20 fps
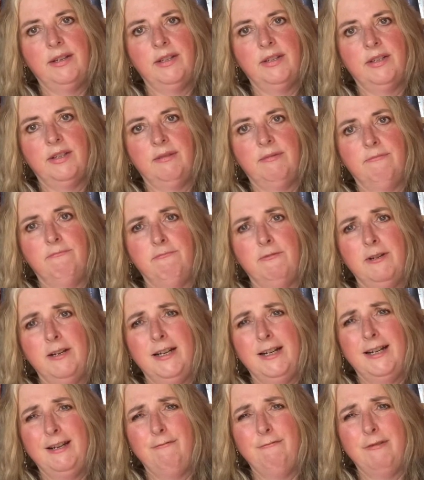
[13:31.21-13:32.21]
It's a
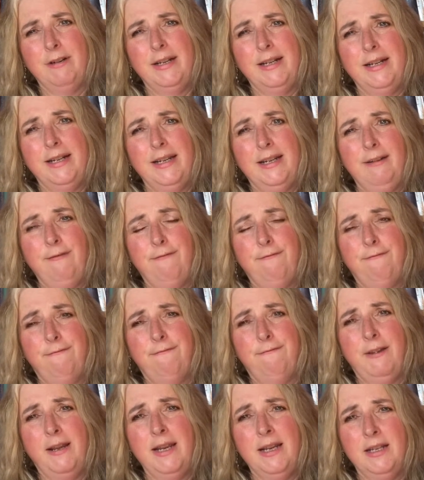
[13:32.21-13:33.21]
really, really
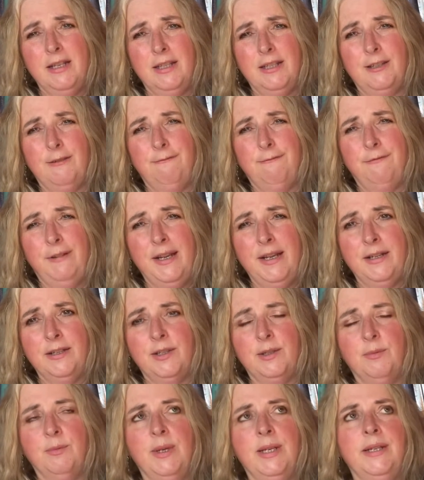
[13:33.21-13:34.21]

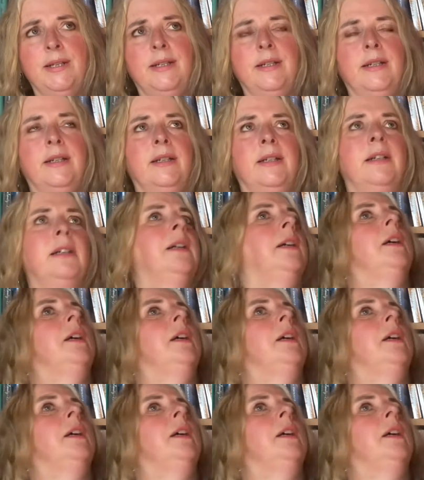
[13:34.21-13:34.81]
fierce winter.